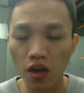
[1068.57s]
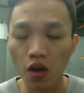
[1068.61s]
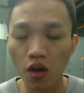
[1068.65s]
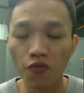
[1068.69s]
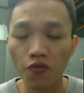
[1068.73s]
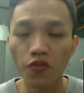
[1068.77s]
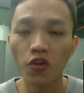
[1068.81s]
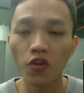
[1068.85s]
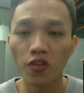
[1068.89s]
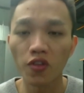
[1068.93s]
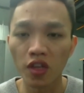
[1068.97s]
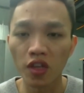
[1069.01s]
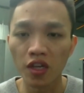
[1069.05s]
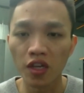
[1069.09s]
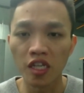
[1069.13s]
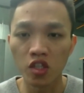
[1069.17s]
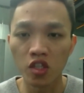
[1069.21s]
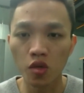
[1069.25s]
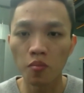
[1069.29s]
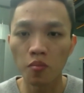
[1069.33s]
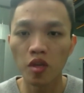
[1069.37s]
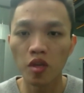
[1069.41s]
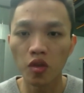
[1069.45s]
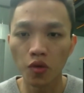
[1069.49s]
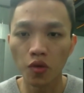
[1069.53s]
for the
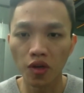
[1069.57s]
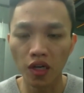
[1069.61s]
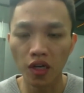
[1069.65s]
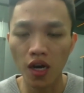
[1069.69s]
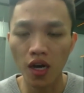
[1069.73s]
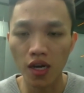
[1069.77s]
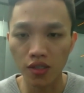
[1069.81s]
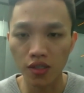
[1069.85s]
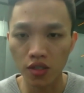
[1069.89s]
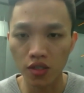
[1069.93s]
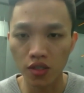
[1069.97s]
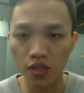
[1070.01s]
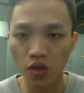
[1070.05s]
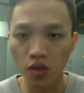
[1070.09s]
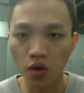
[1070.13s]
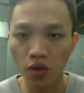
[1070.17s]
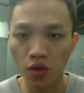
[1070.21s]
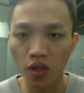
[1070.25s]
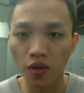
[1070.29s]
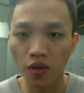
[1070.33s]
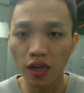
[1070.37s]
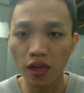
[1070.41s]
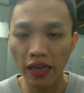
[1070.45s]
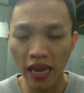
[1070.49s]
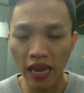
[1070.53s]
intermediary cost or
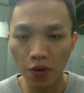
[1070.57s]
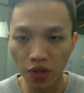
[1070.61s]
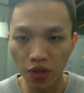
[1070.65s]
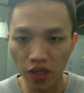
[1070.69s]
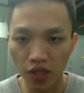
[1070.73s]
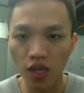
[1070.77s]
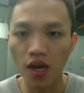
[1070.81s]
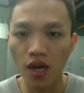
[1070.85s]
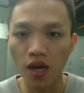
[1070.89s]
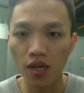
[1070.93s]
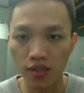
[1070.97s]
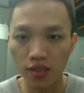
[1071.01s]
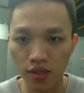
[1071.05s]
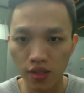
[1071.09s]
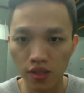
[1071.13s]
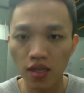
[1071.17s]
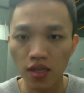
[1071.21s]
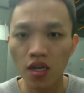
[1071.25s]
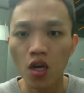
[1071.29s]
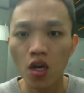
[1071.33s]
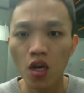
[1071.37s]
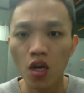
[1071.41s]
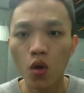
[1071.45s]
the guarantee costs,